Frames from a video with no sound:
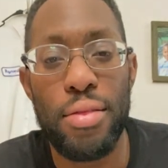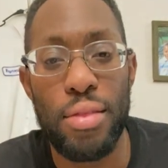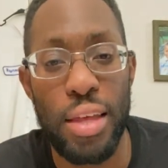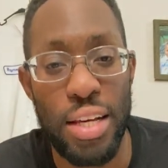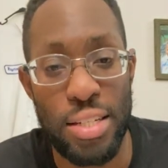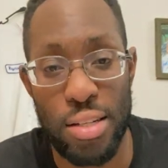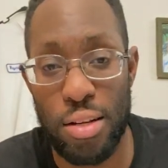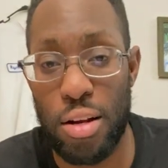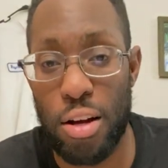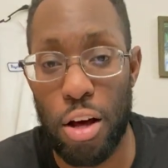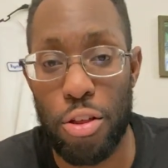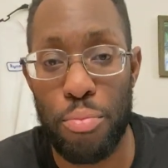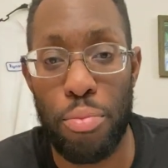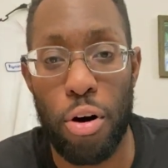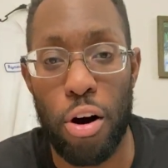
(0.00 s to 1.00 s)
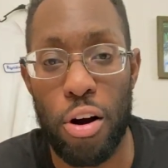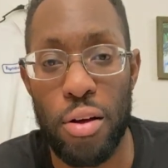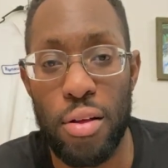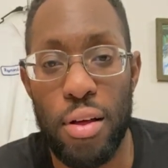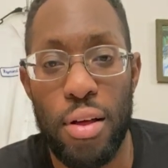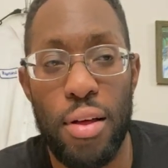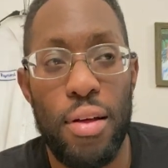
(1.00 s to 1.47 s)
this is another
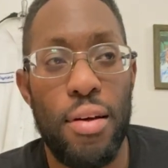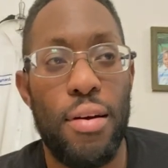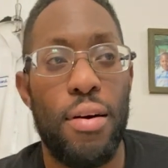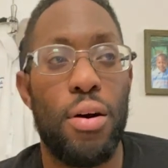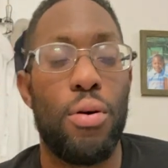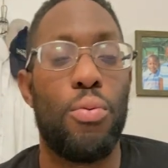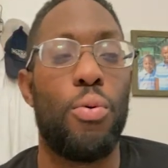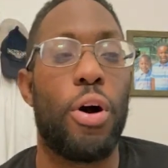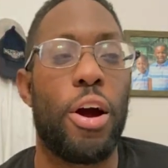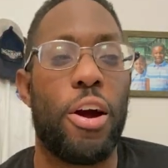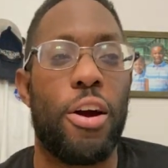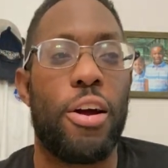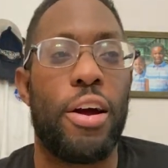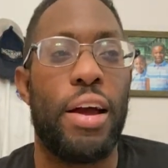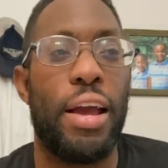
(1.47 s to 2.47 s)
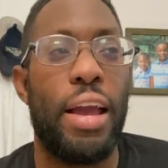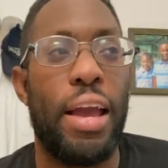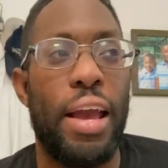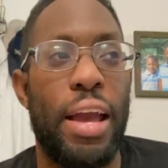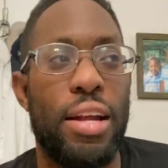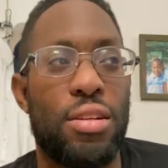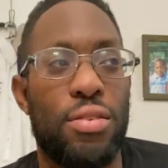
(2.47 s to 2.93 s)
part where
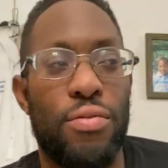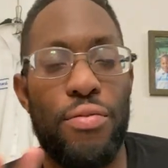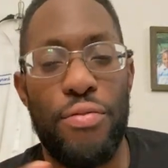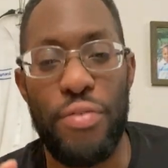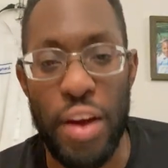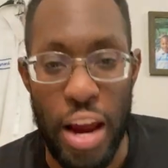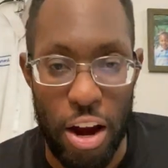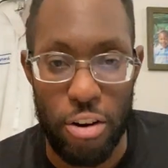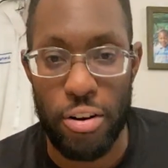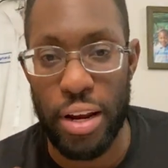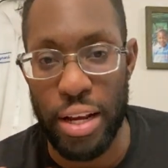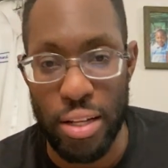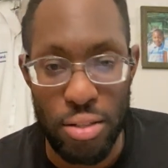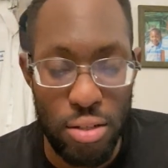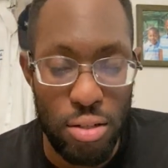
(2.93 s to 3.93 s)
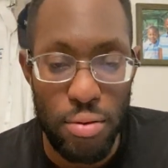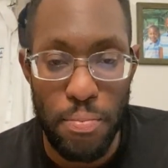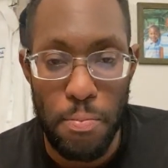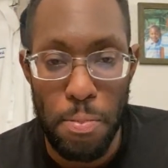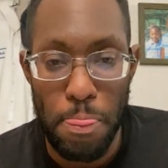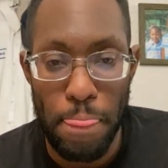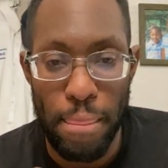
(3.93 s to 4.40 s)
it varies
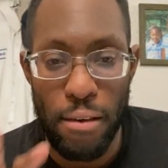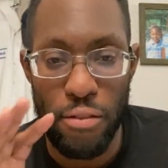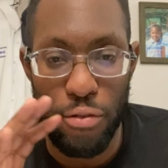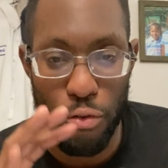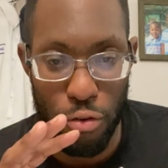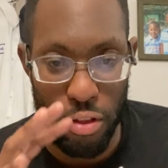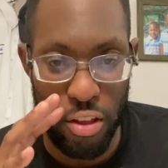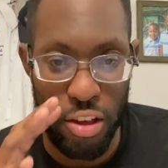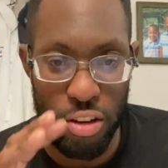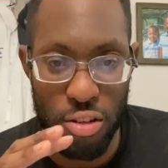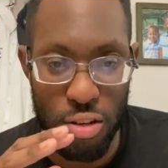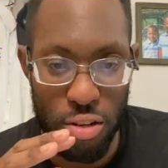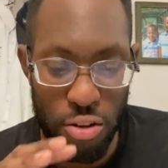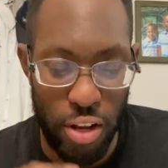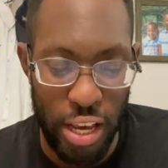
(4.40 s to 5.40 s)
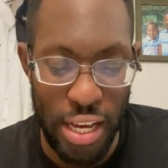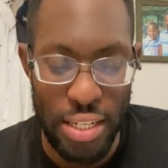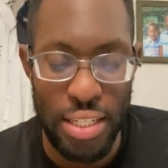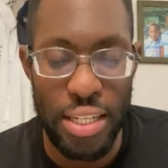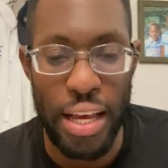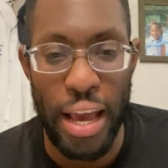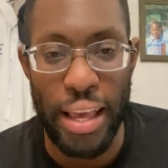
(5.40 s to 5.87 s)
for this
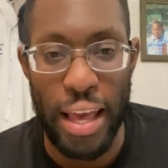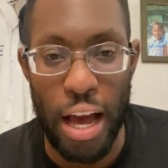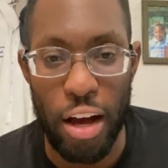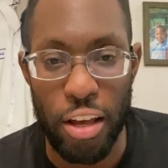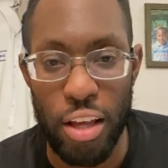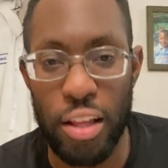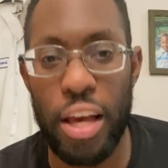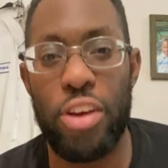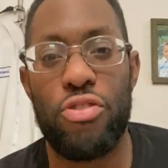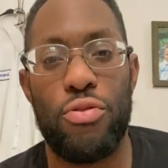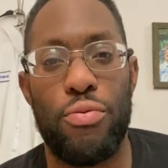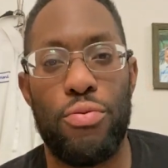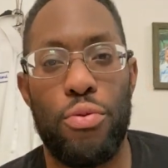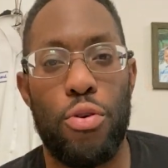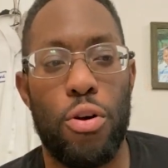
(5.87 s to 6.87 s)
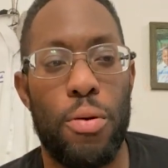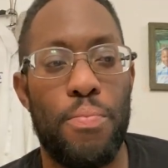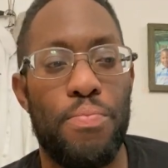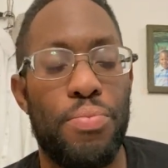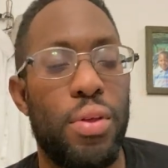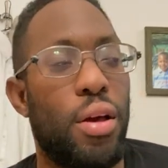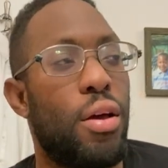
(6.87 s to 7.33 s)
ETA calculation
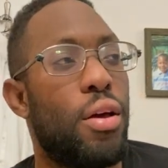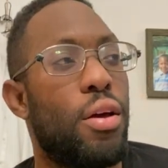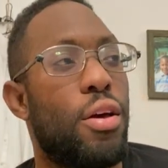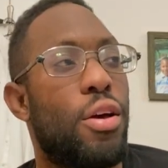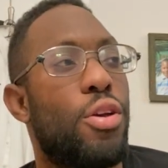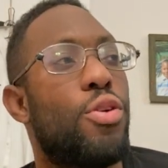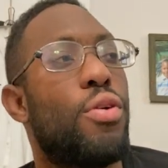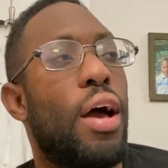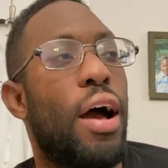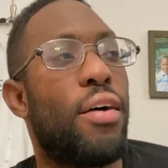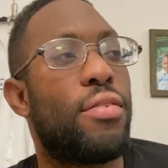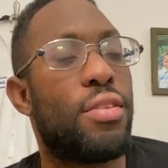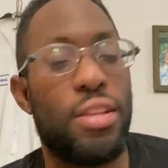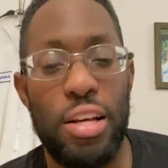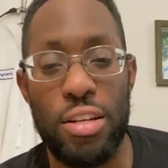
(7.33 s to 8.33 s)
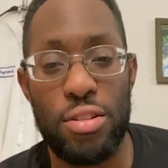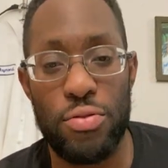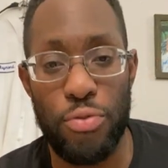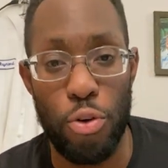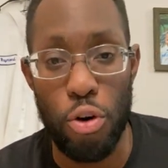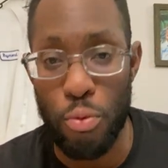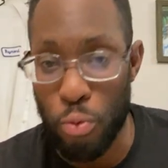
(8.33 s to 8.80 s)
form. This
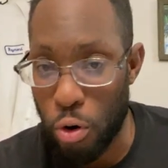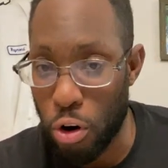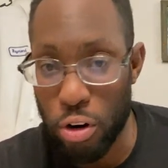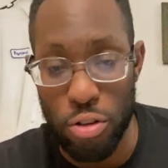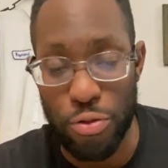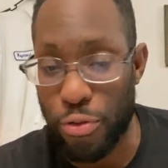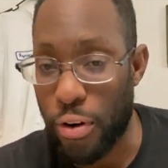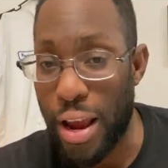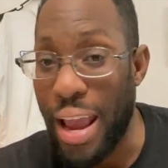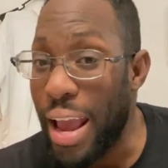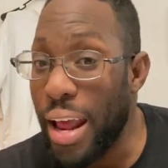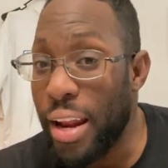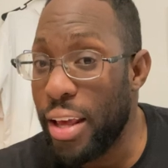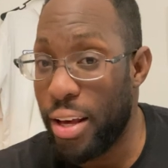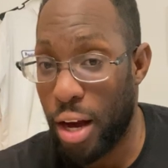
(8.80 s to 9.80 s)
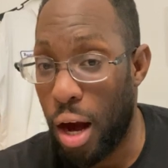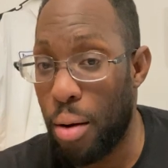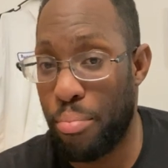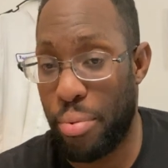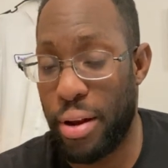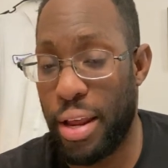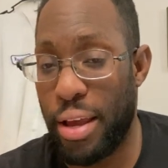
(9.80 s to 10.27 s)
form works for any
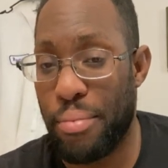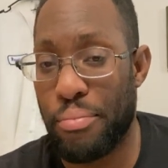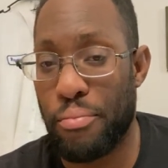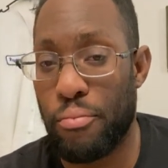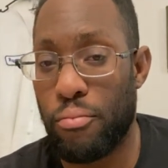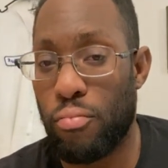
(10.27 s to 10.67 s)
company.